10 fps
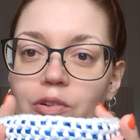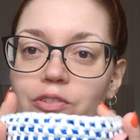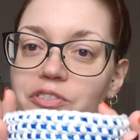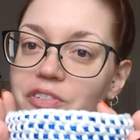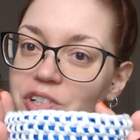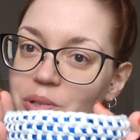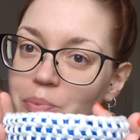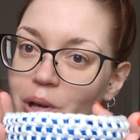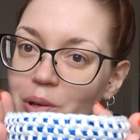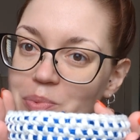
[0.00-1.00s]
visual
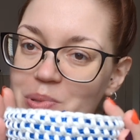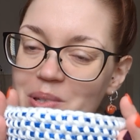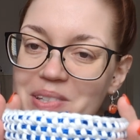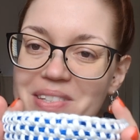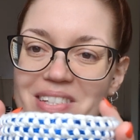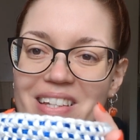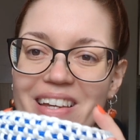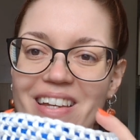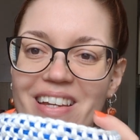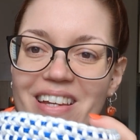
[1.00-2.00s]
purposes,
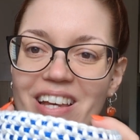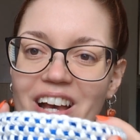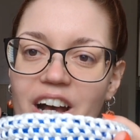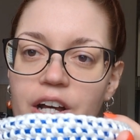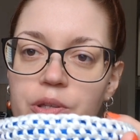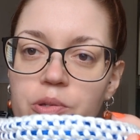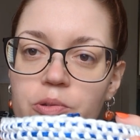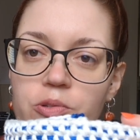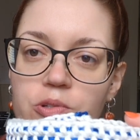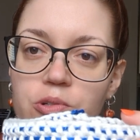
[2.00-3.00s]
I
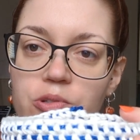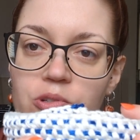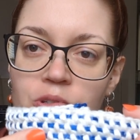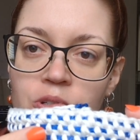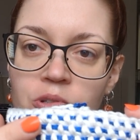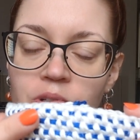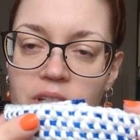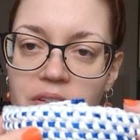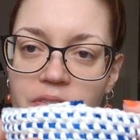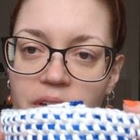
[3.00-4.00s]
used two
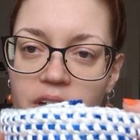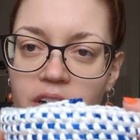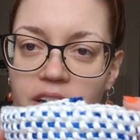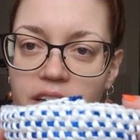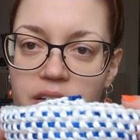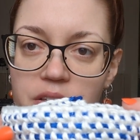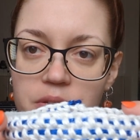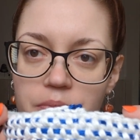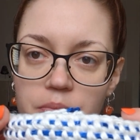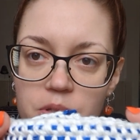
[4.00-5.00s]
different
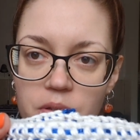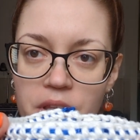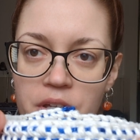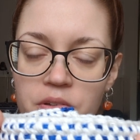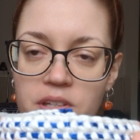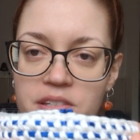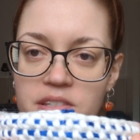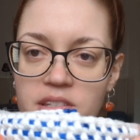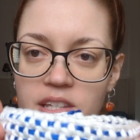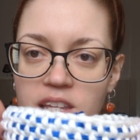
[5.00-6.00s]
colors so that you can
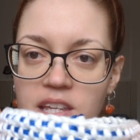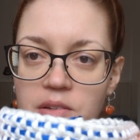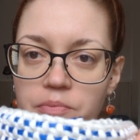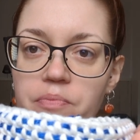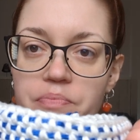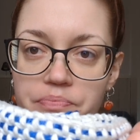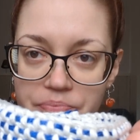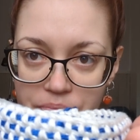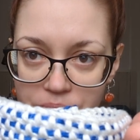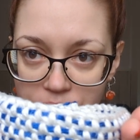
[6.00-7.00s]
see
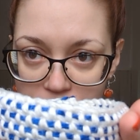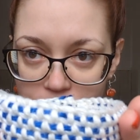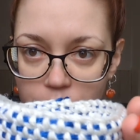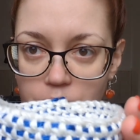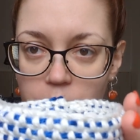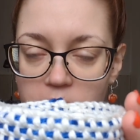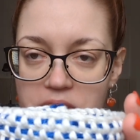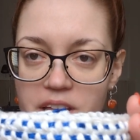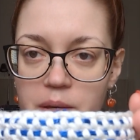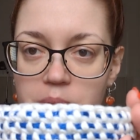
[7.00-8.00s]
what
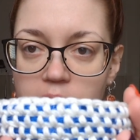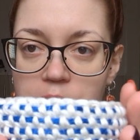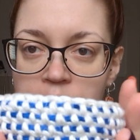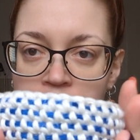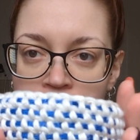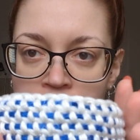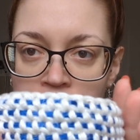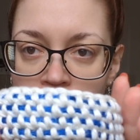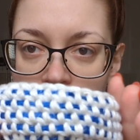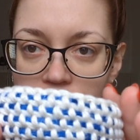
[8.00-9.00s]
is happening.
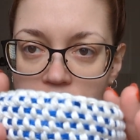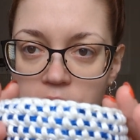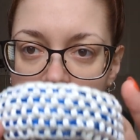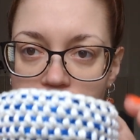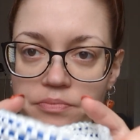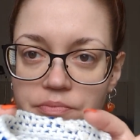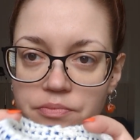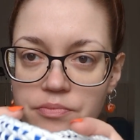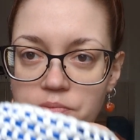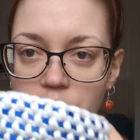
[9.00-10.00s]
So
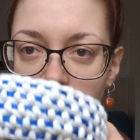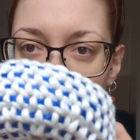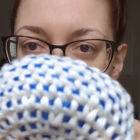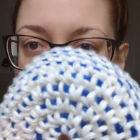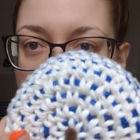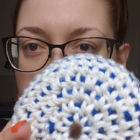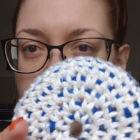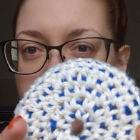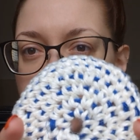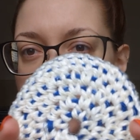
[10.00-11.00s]

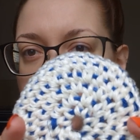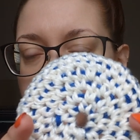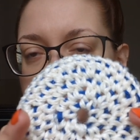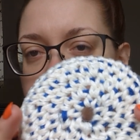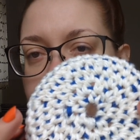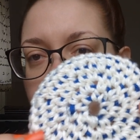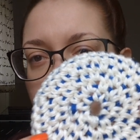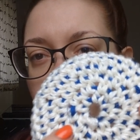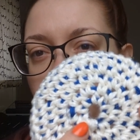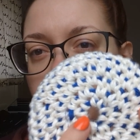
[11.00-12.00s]
beginning
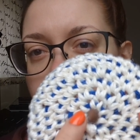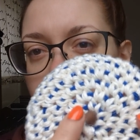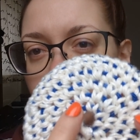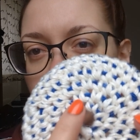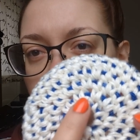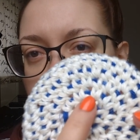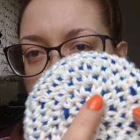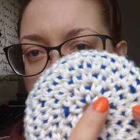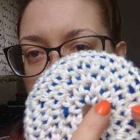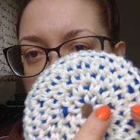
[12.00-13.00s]
with a
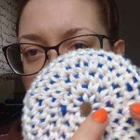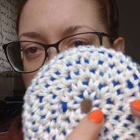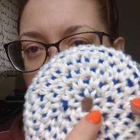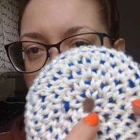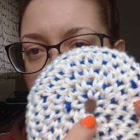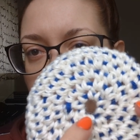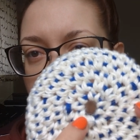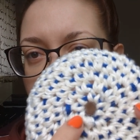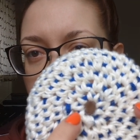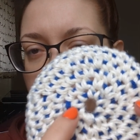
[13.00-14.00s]
loop
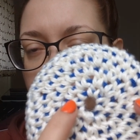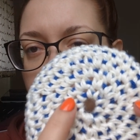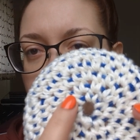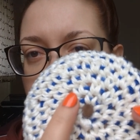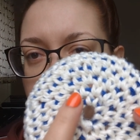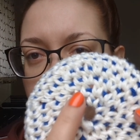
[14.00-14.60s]
of blue,